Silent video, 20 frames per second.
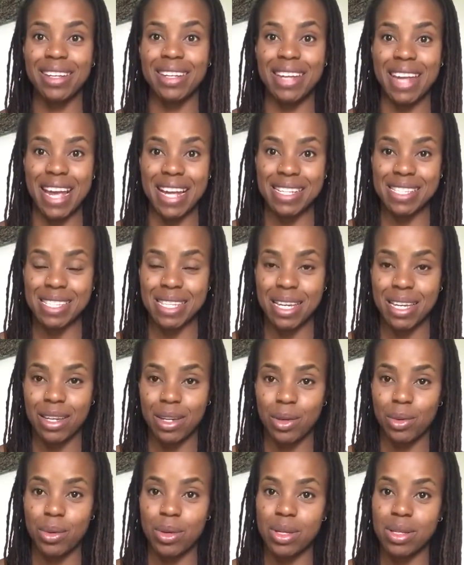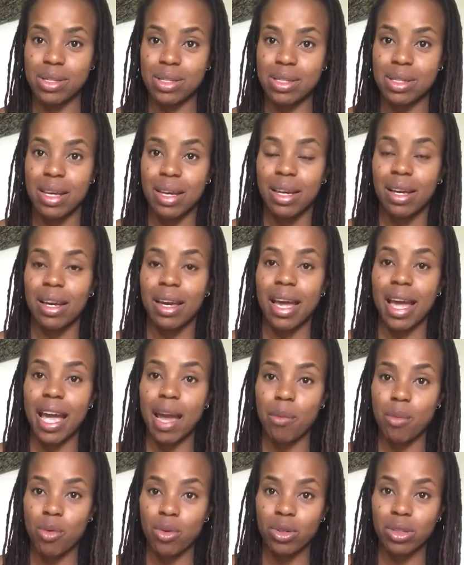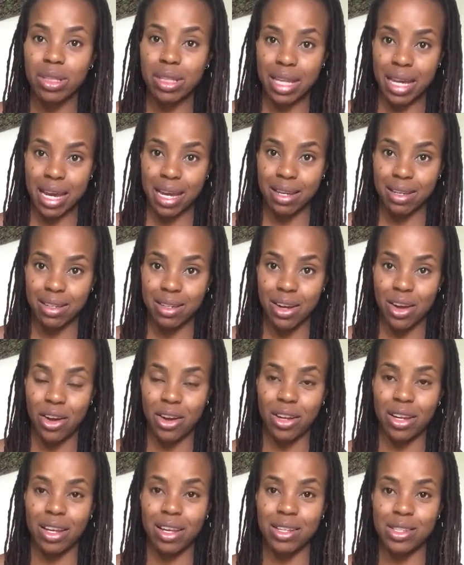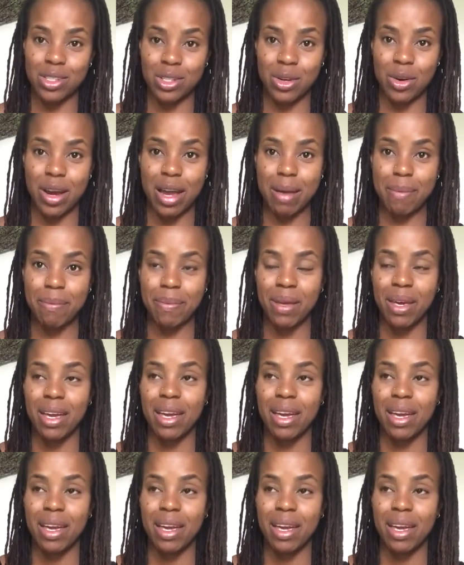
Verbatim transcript: Nancy, who is Emerald Lane on Instagram.